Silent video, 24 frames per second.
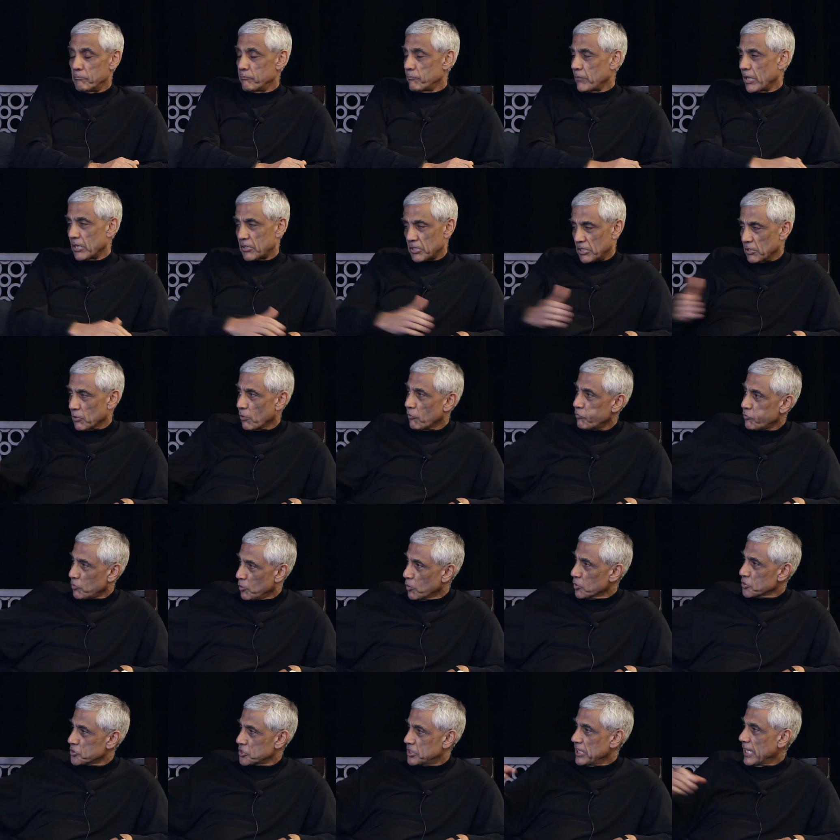It can, of
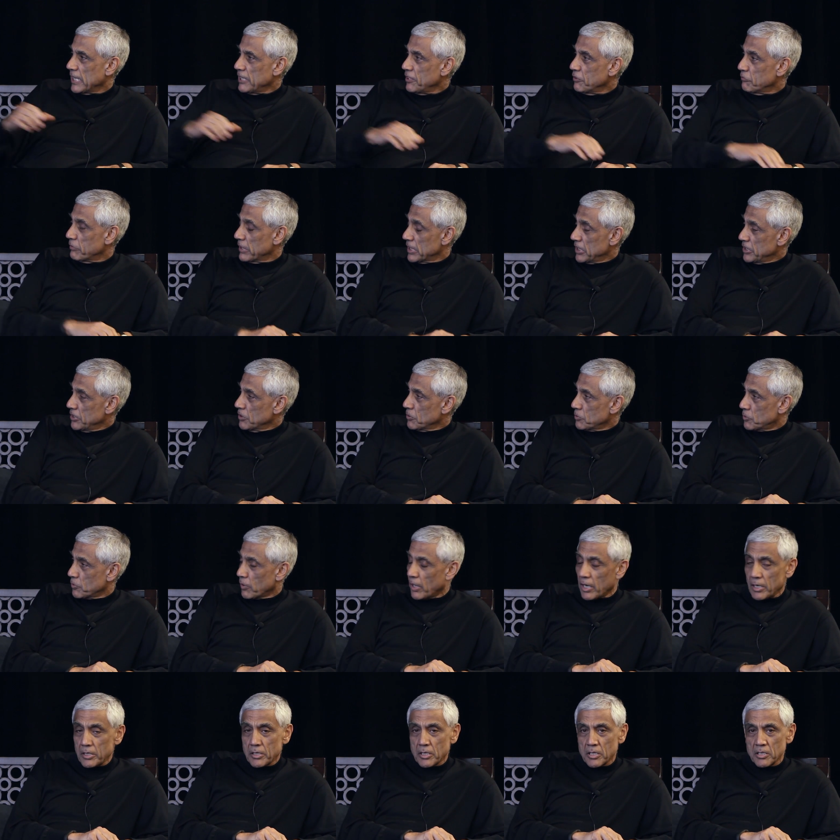course, tell you whether you're
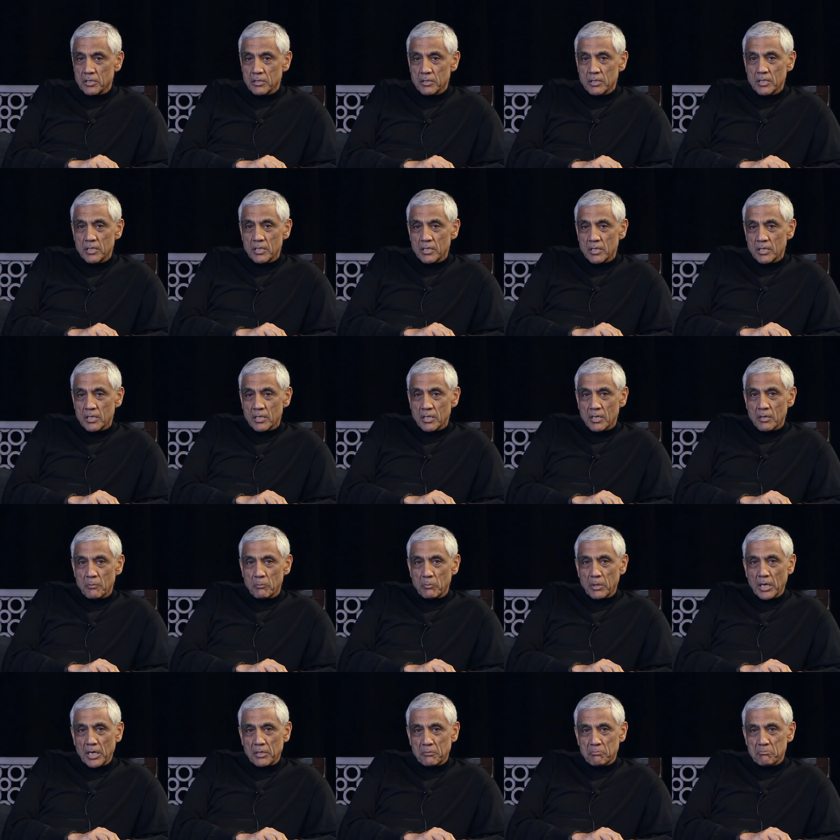drunk,
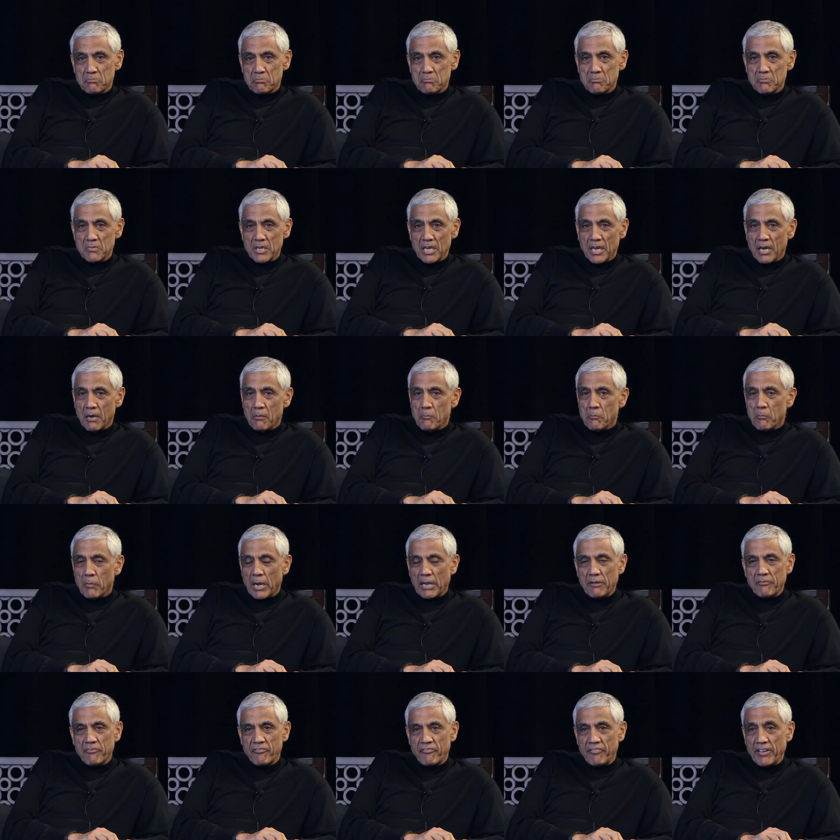but
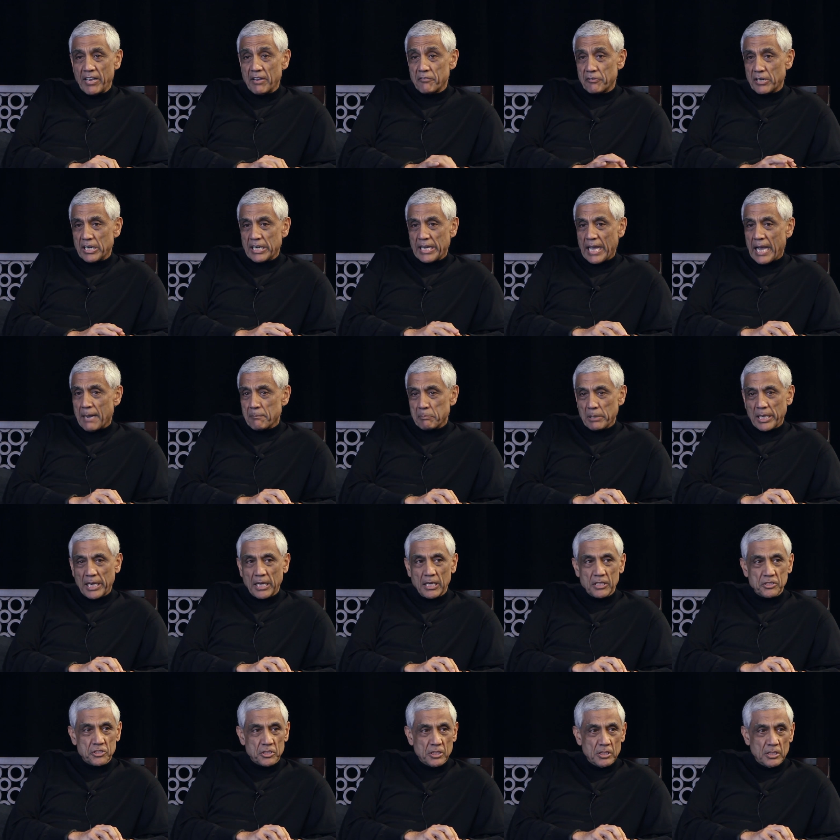my favorite
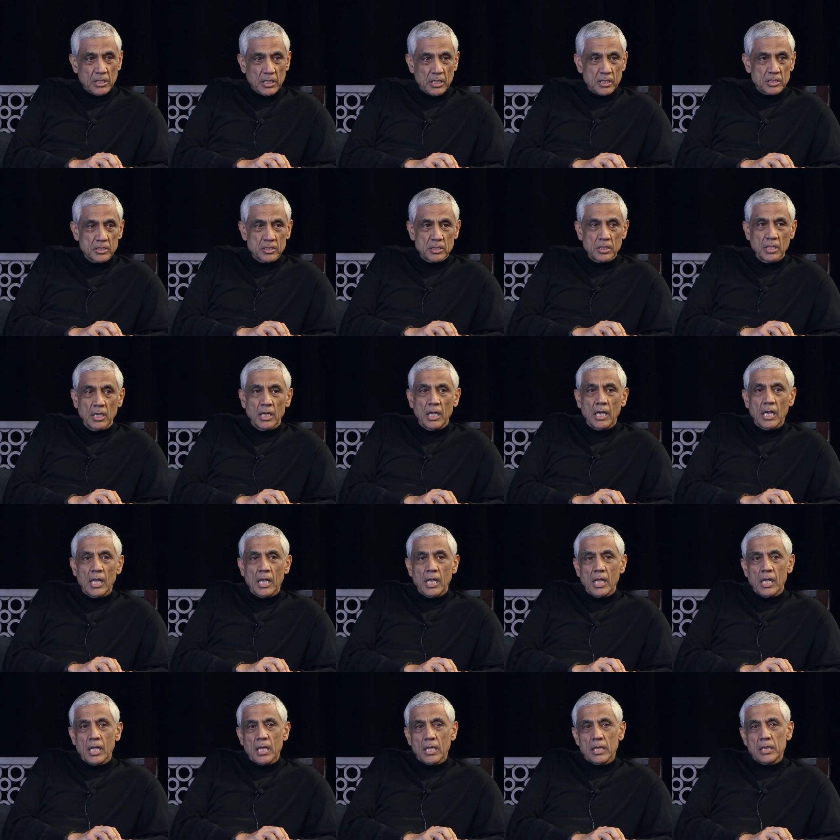application is
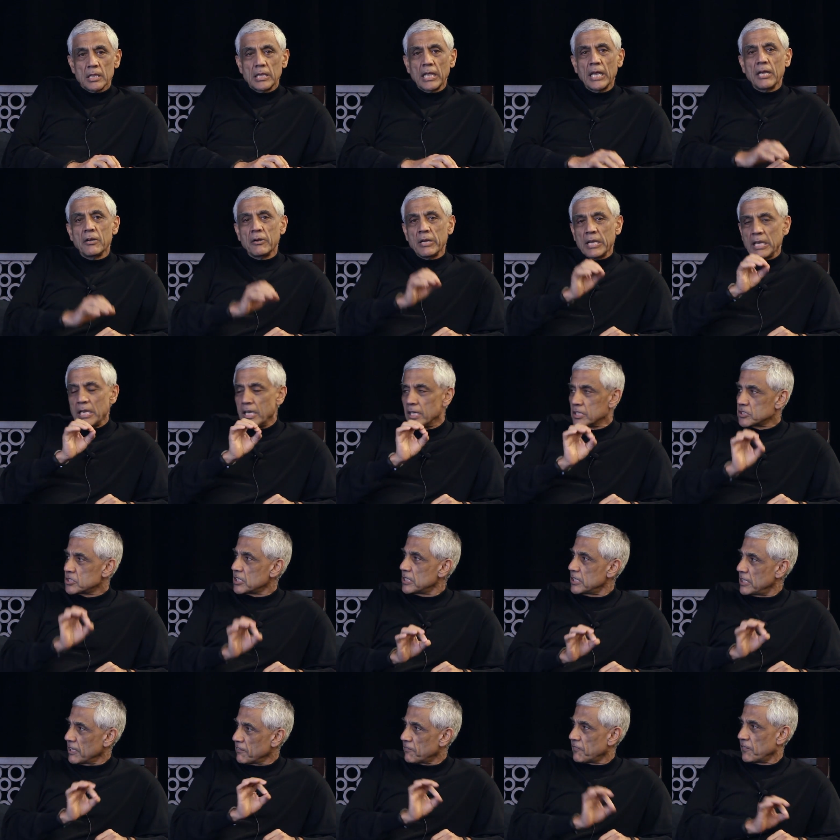there is
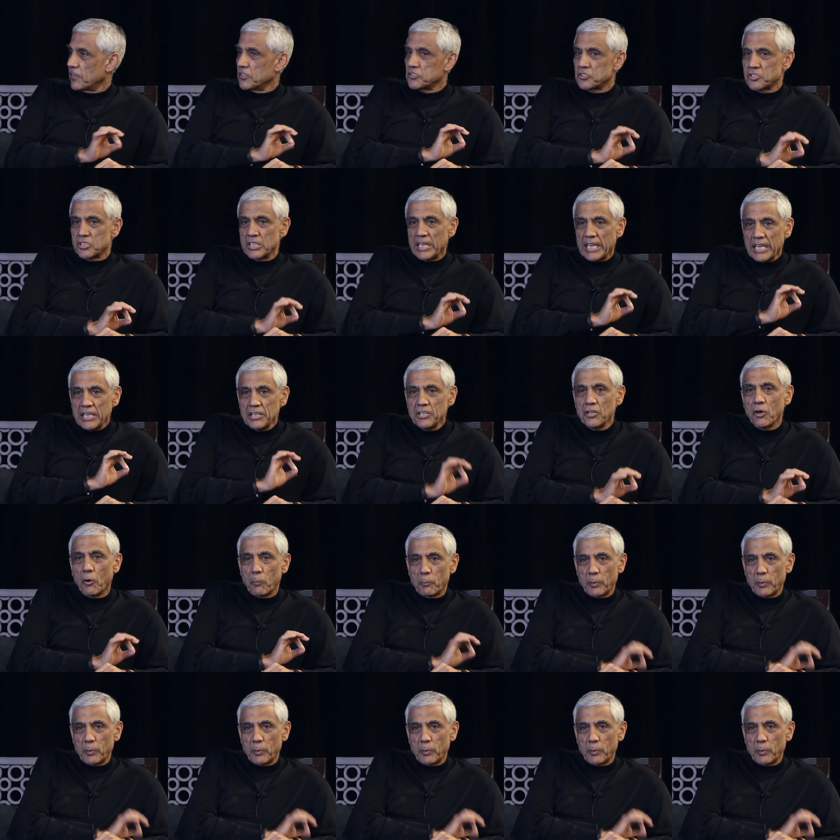a difference in your